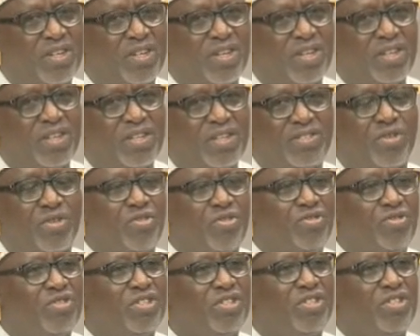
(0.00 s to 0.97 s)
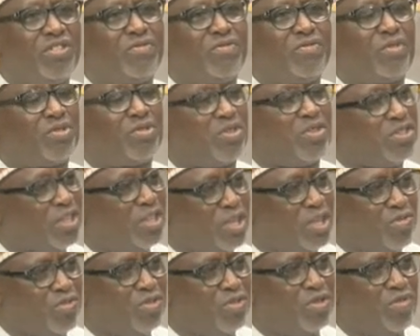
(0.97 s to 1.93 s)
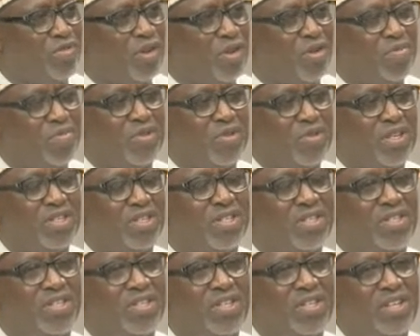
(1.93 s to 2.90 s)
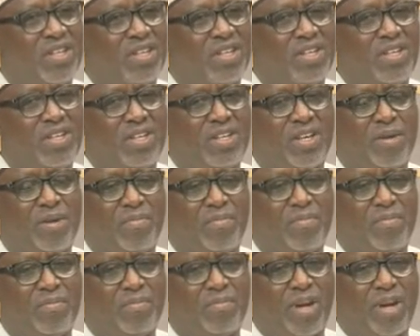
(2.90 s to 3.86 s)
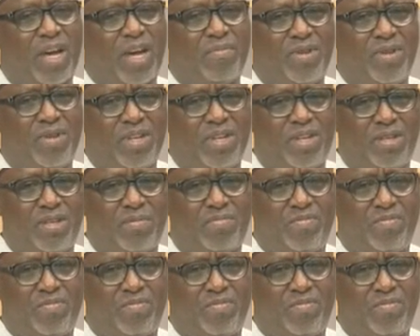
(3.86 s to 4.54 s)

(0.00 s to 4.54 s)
Solution for Sustainable Development, I believe